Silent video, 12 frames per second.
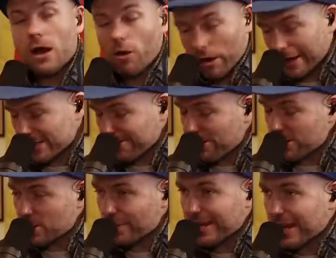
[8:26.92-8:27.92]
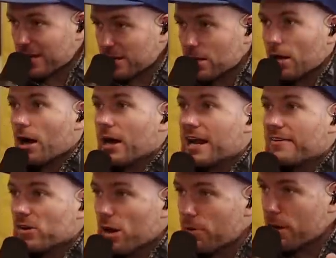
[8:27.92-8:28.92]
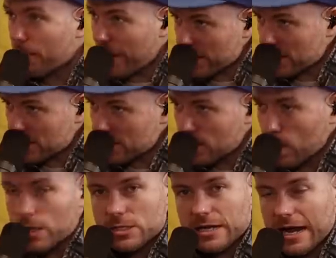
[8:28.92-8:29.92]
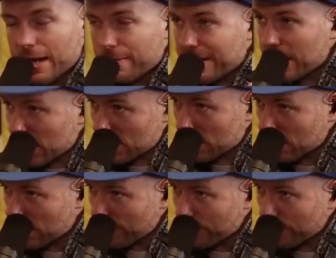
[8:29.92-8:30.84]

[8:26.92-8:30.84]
Now, I'd go out the weekend. I'd have a couple of pints. Mm. That'd be it.